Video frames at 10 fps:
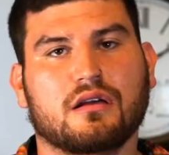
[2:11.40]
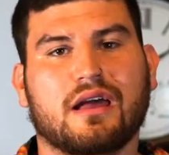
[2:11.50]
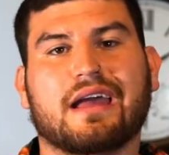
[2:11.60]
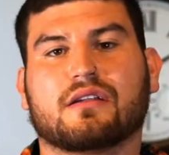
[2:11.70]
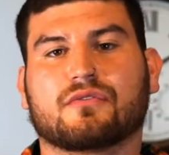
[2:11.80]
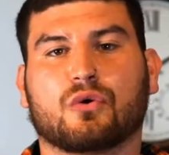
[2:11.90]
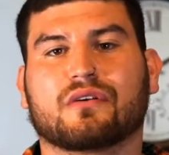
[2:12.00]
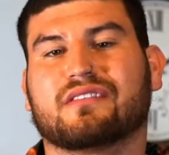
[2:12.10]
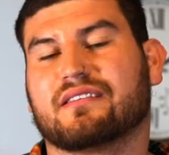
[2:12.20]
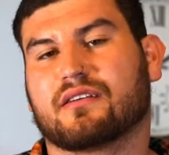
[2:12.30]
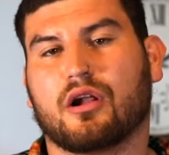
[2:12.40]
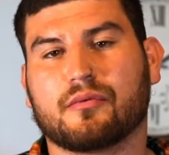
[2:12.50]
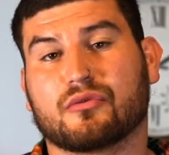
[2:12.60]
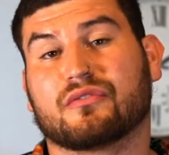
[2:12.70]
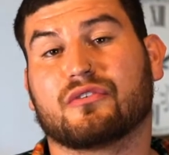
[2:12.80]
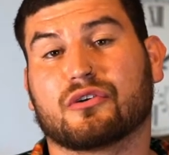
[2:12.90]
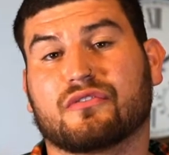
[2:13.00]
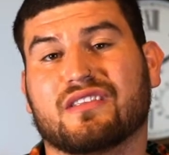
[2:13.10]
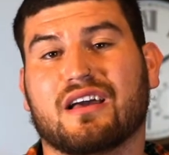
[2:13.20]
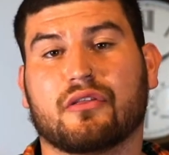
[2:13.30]
And of course, this can all be
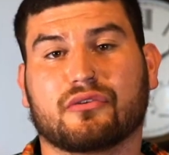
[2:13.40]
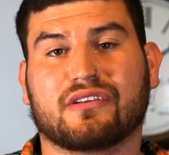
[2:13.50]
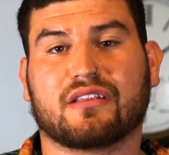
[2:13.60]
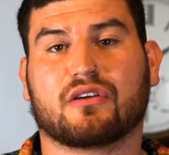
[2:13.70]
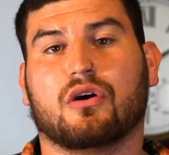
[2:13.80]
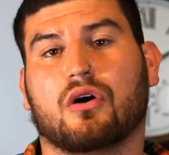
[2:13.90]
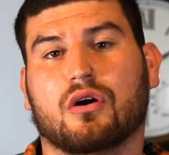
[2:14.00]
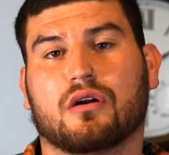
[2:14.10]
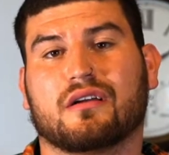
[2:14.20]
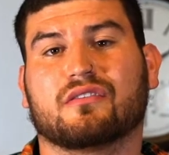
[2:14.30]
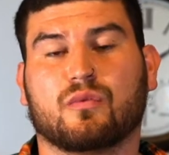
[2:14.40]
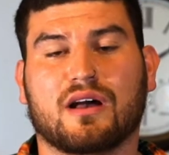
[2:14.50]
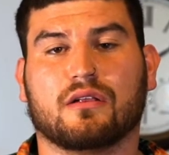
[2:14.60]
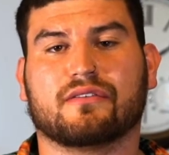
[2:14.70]
reversed for the other side of the car as well.